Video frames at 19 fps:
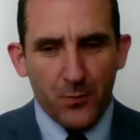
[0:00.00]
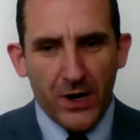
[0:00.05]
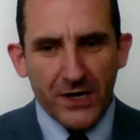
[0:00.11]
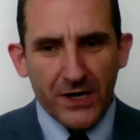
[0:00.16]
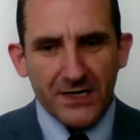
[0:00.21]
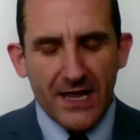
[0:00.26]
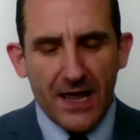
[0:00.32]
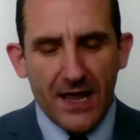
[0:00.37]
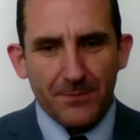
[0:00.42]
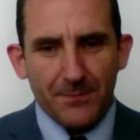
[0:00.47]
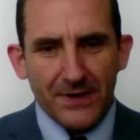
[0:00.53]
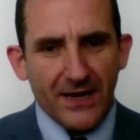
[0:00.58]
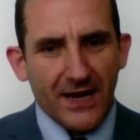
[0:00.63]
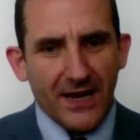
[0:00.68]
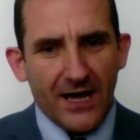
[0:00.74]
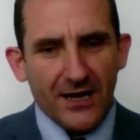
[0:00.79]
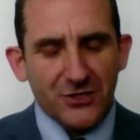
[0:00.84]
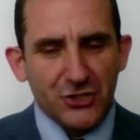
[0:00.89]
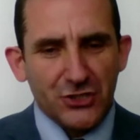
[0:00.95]
One company, a
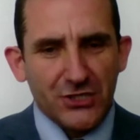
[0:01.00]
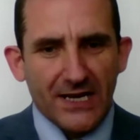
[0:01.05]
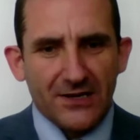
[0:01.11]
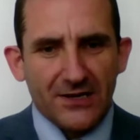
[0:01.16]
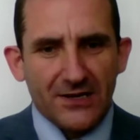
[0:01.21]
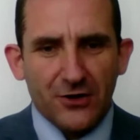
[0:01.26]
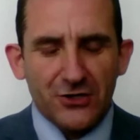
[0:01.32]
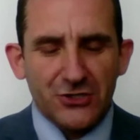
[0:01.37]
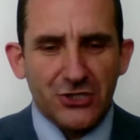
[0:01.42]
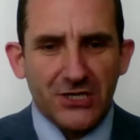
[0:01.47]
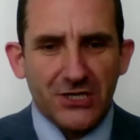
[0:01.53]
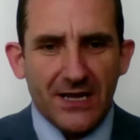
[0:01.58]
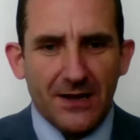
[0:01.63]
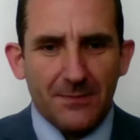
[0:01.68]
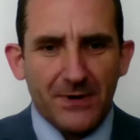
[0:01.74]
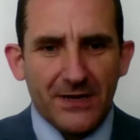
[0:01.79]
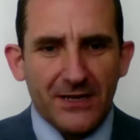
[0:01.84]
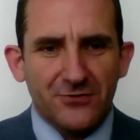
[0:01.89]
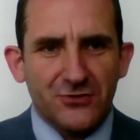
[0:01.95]
large technology
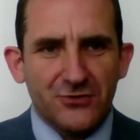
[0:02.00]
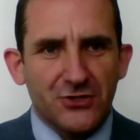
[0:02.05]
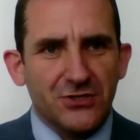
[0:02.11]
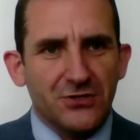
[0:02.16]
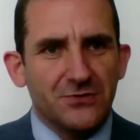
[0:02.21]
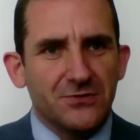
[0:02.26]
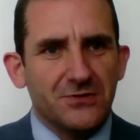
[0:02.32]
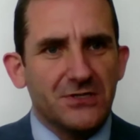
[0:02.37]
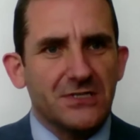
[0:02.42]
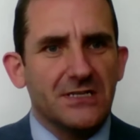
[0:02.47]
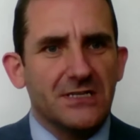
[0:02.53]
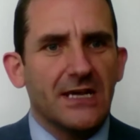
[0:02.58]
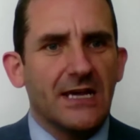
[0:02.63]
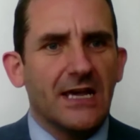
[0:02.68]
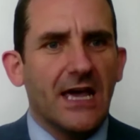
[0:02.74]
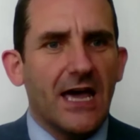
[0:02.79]
company, introduced